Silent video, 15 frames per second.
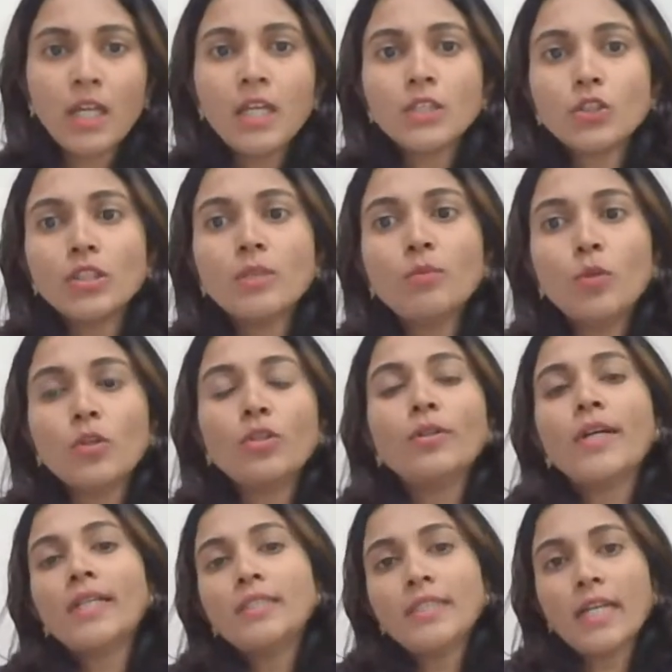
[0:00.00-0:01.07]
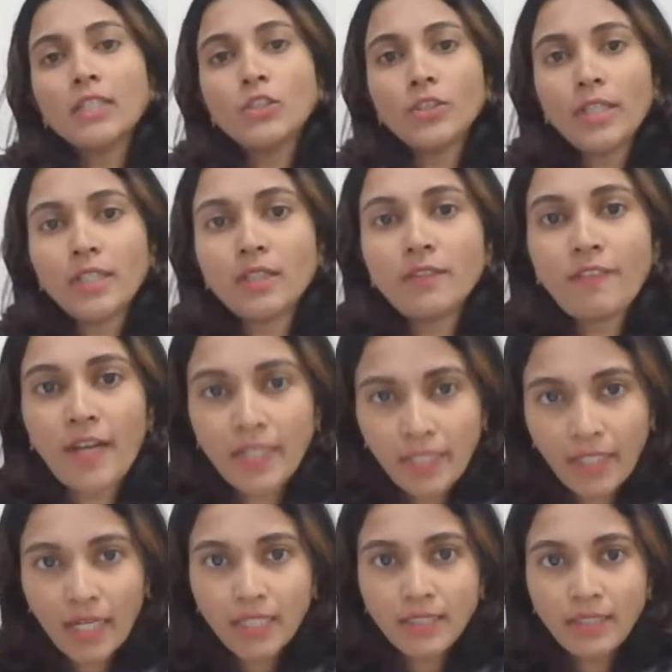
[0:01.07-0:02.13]
So the monounsaturated fatty
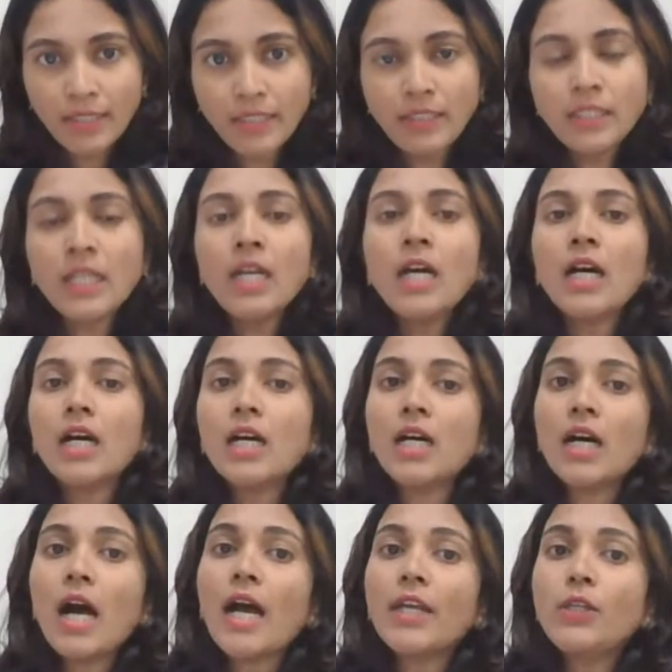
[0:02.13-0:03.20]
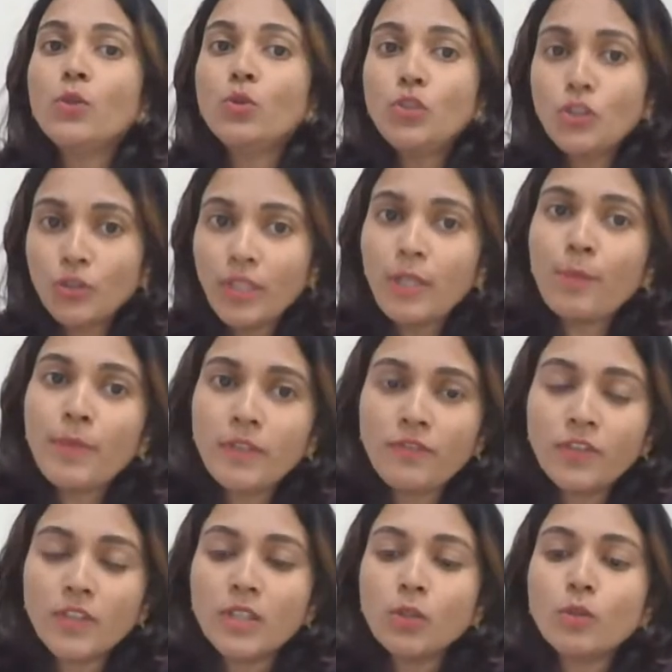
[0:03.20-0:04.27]
acids are usually
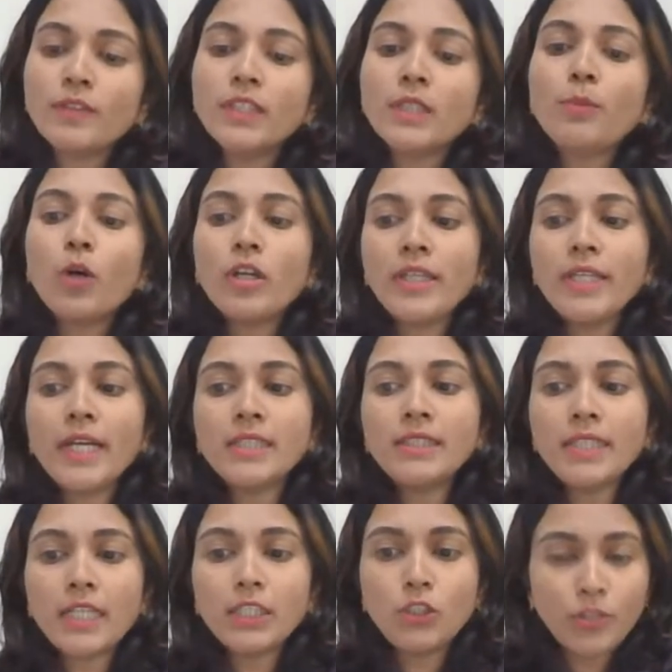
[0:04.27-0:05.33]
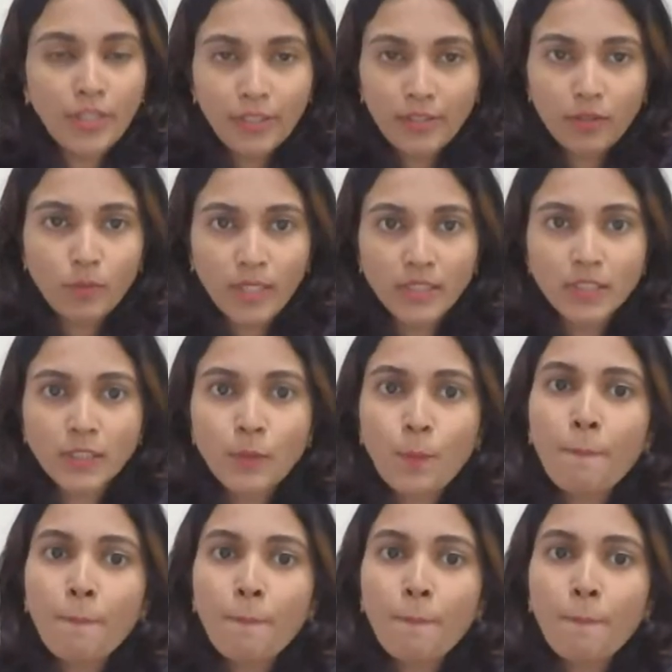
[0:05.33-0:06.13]
preferred over the polyunsaturated ones.